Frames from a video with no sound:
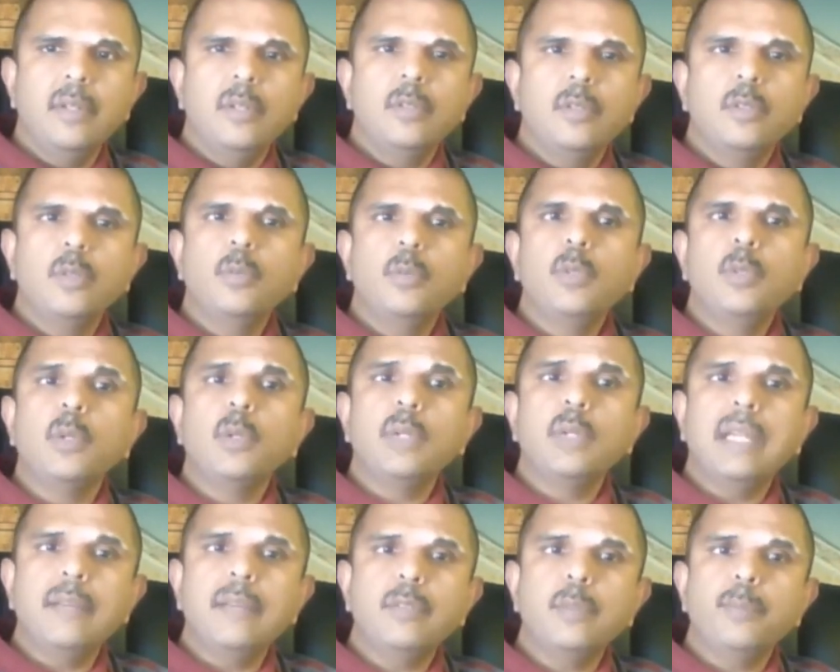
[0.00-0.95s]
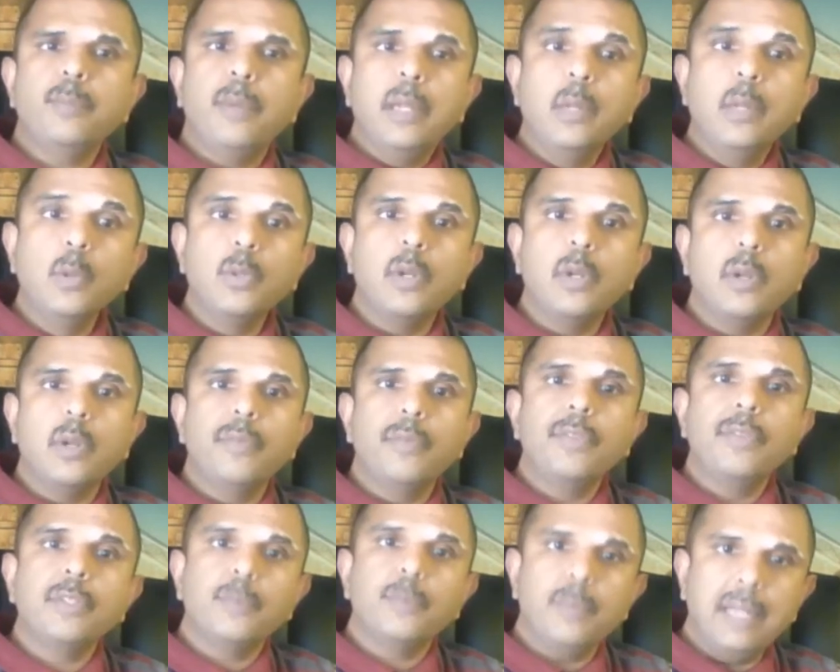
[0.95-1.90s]
so we don't have to pollute
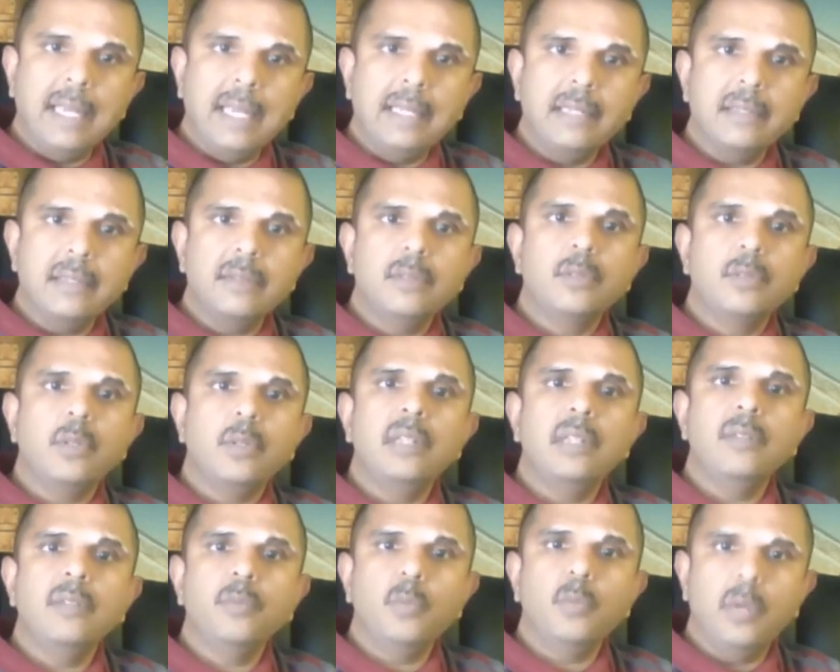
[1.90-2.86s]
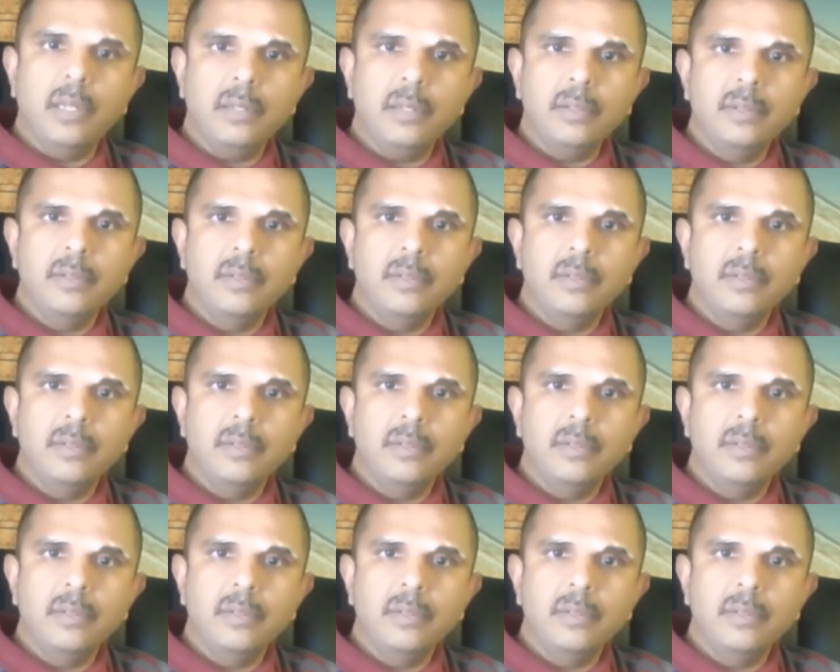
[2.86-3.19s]
this planet to live well,